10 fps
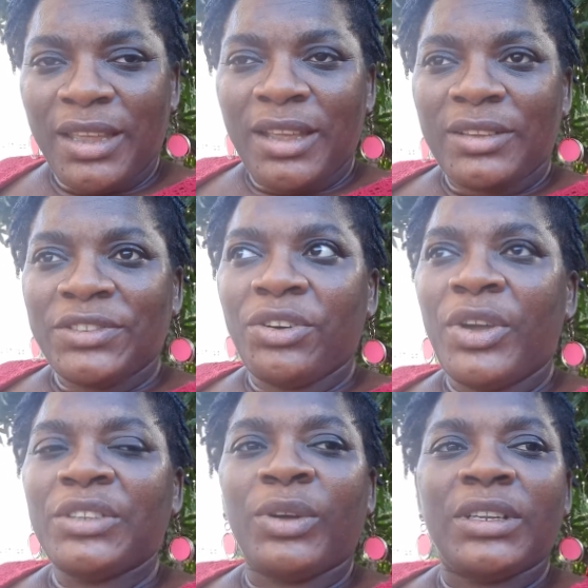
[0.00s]
Serowe is
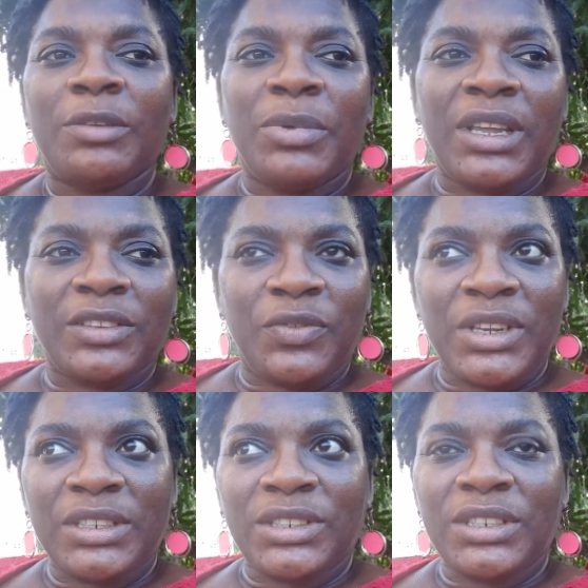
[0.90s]
one of the biggest
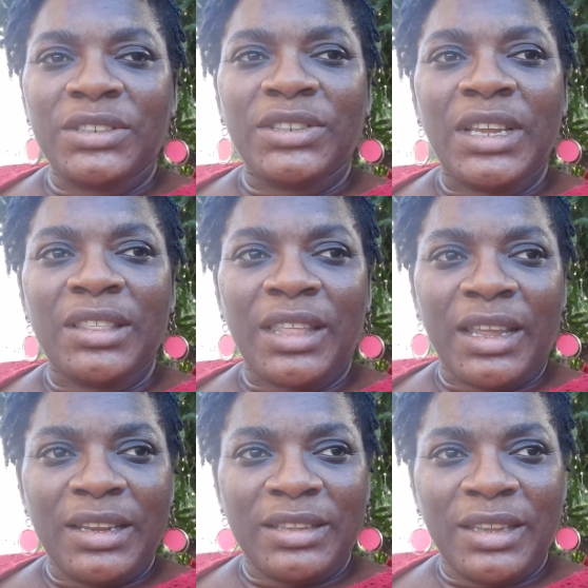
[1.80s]
villages in
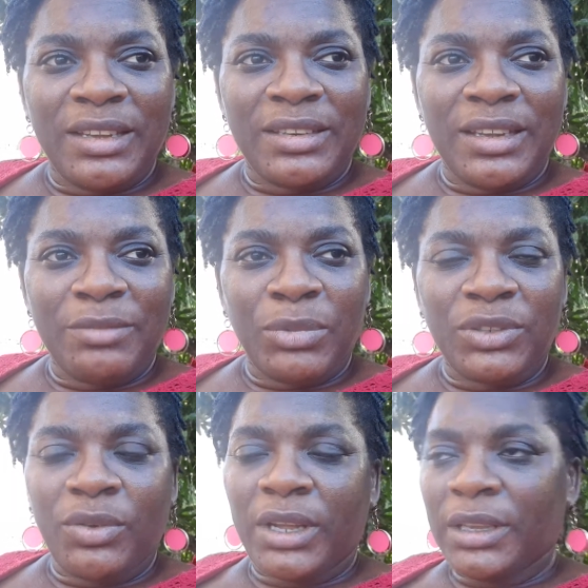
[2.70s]

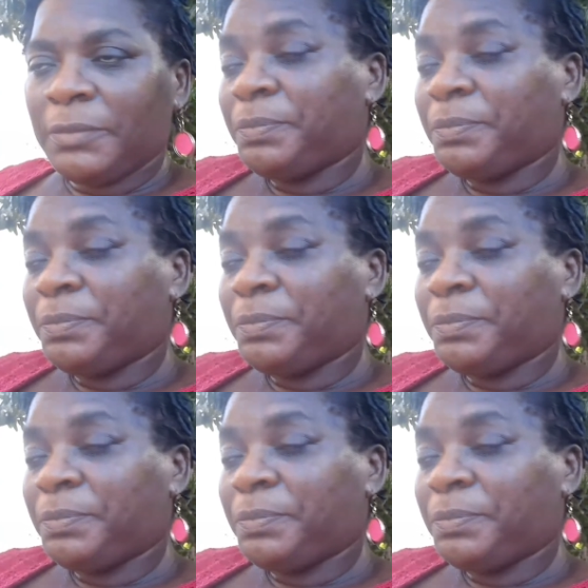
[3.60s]
Botswana,